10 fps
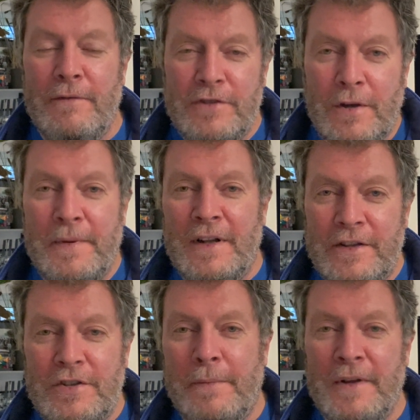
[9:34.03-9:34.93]
Shopping
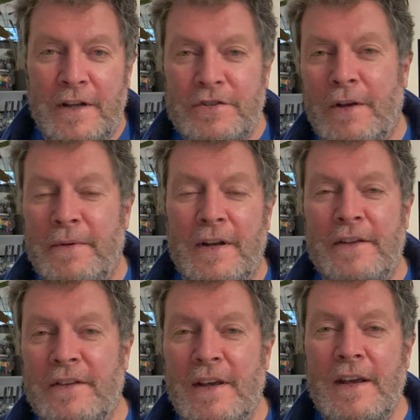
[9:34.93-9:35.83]
list, shopping list, shopping
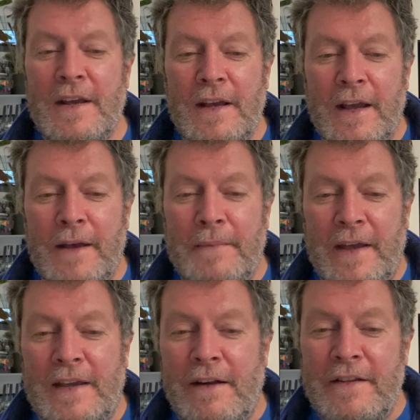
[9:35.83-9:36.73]
list. I
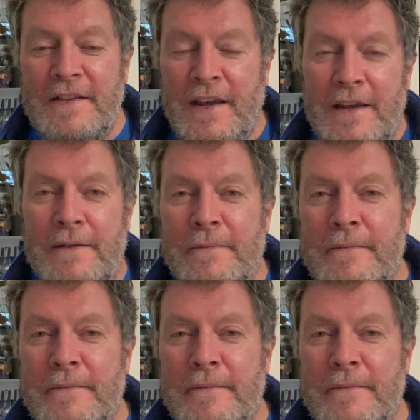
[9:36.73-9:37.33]
guarantee